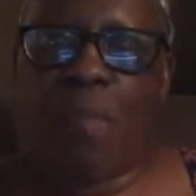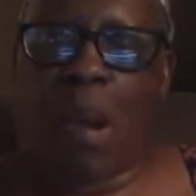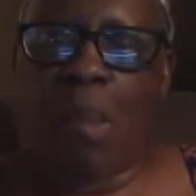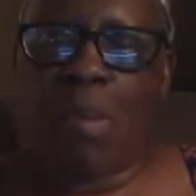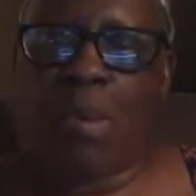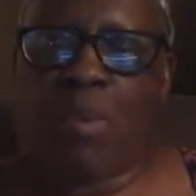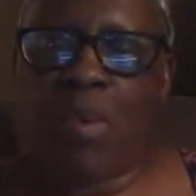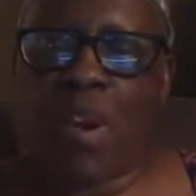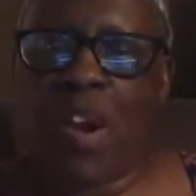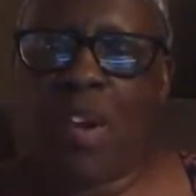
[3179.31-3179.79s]

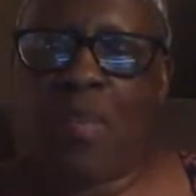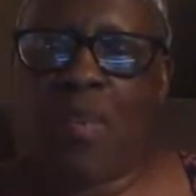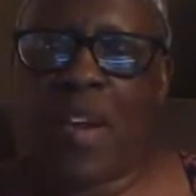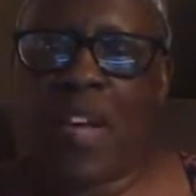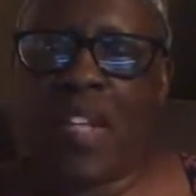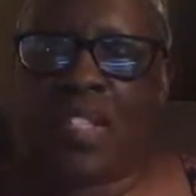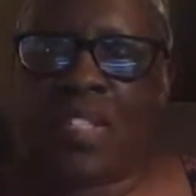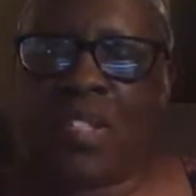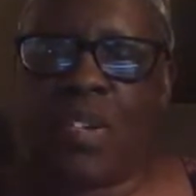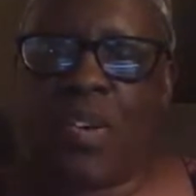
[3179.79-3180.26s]
Mama Ray
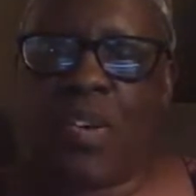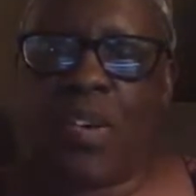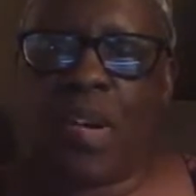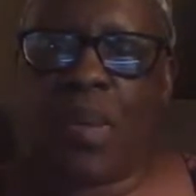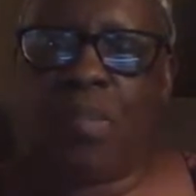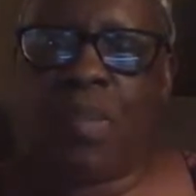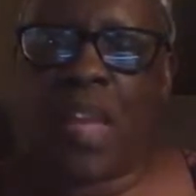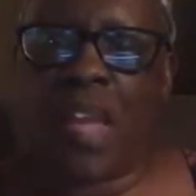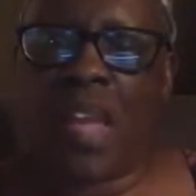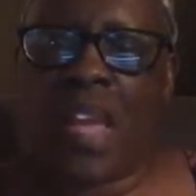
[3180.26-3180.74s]
Ray throwing
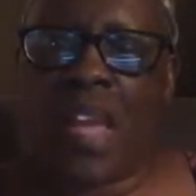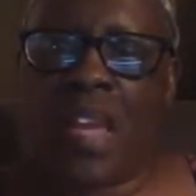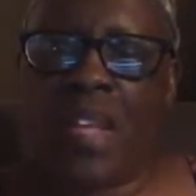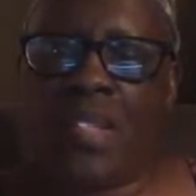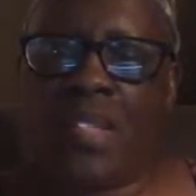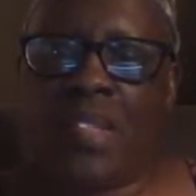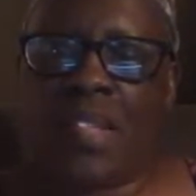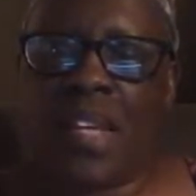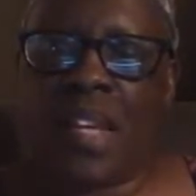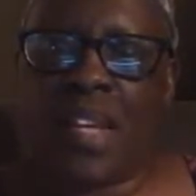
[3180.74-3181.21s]
up the
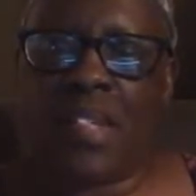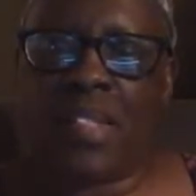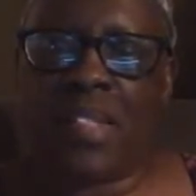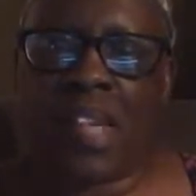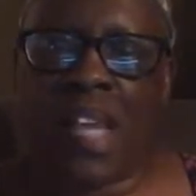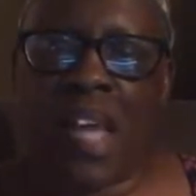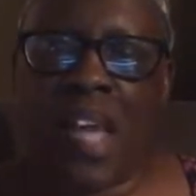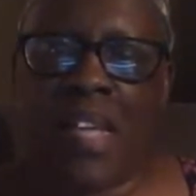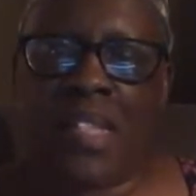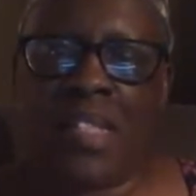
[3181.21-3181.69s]
hand
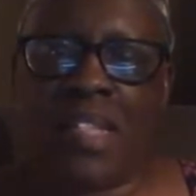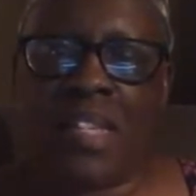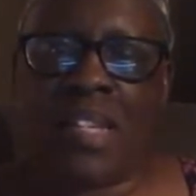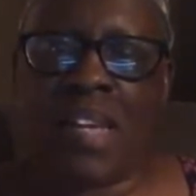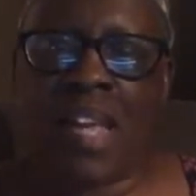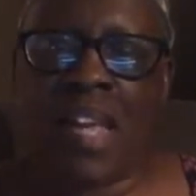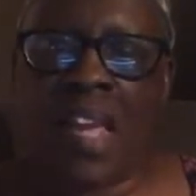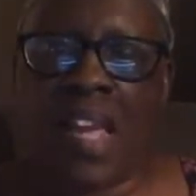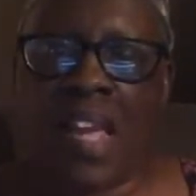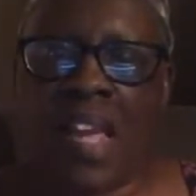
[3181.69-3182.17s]
sanitizer
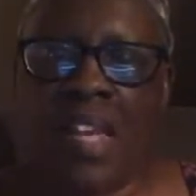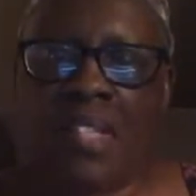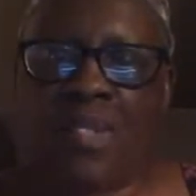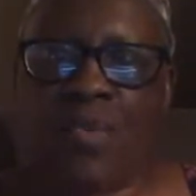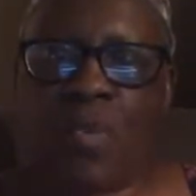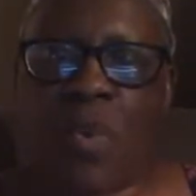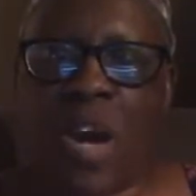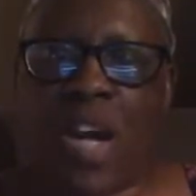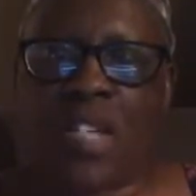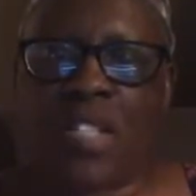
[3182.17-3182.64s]
and the hands,
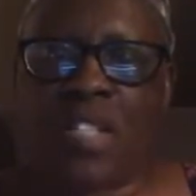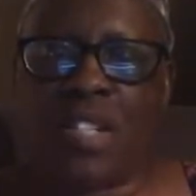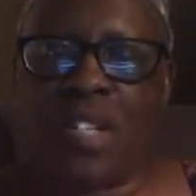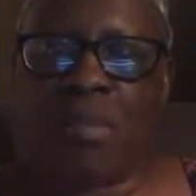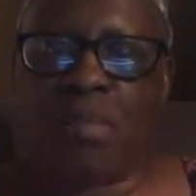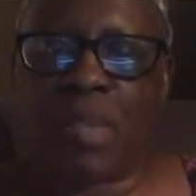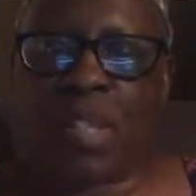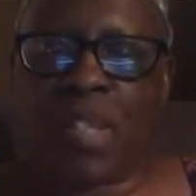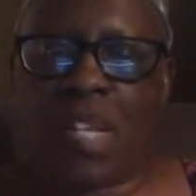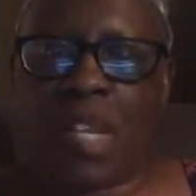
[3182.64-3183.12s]
washing
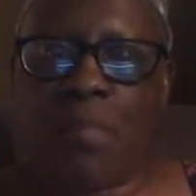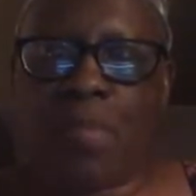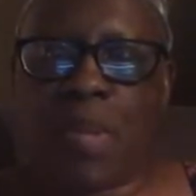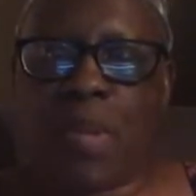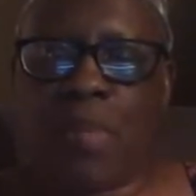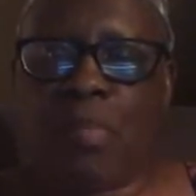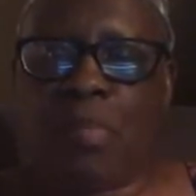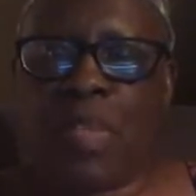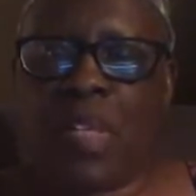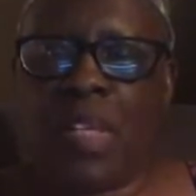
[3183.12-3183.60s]
them, keeping
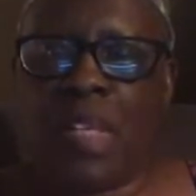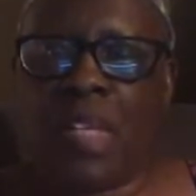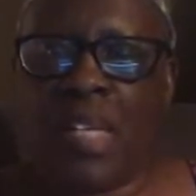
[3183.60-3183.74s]
them